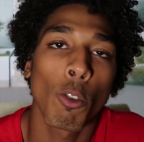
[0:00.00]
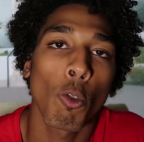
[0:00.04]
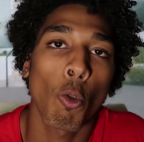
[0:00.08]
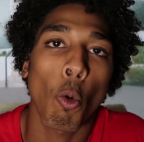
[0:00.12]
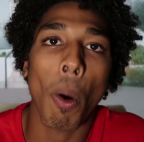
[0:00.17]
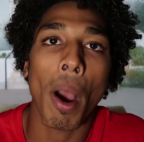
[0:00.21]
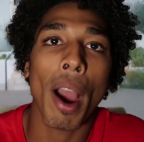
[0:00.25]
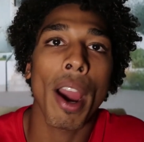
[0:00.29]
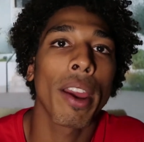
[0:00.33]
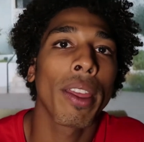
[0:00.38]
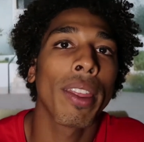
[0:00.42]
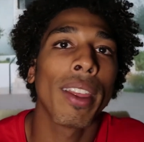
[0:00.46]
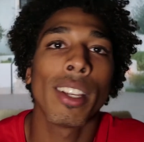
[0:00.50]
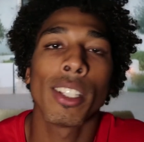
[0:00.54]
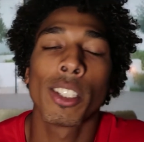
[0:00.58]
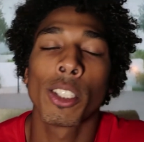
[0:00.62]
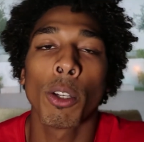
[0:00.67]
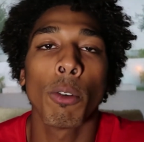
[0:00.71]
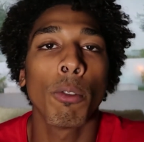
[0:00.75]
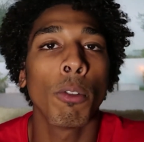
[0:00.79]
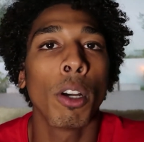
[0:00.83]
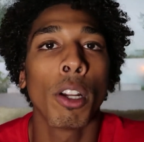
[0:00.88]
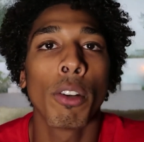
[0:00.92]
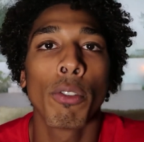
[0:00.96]
Why are they
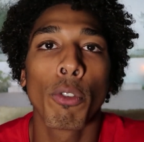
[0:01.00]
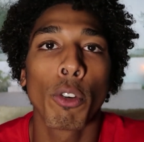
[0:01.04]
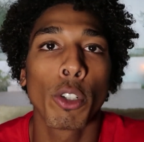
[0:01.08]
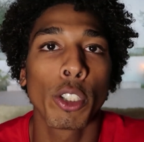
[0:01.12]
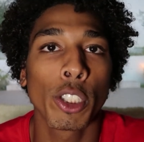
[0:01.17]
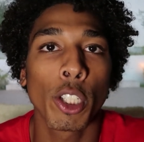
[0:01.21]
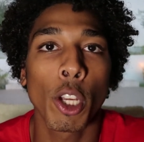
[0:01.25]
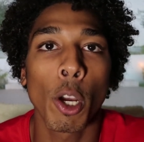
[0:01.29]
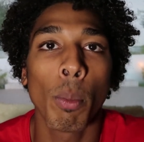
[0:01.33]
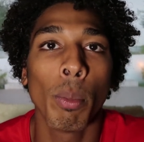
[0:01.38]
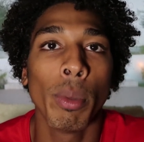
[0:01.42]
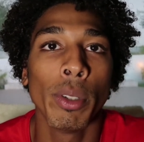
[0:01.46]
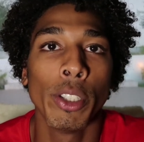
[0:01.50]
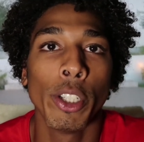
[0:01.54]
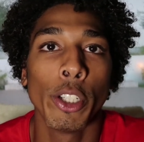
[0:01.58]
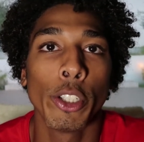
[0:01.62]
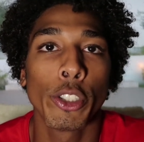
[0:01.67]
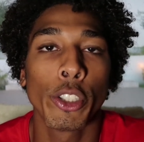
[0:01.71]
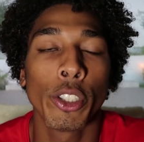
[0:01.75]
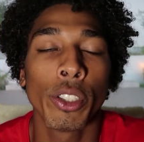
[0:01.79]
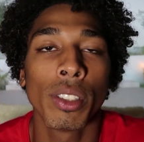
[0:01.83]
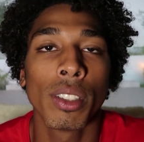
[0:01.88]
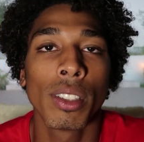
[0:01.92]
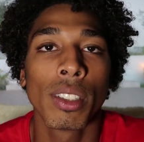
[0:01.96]
so good for skill
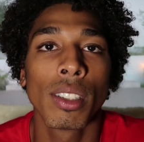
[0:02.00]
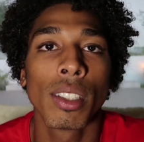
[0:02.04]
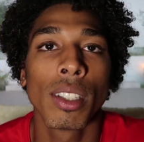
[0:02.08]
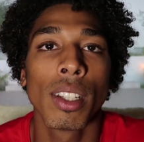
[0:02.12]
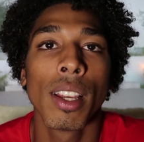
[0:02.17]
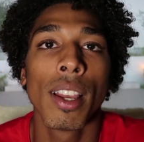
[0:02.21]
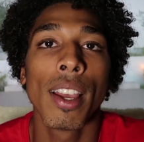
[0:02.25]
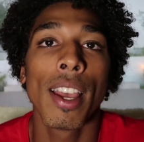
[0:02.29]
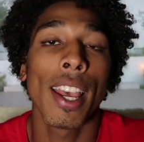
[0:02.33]
positions?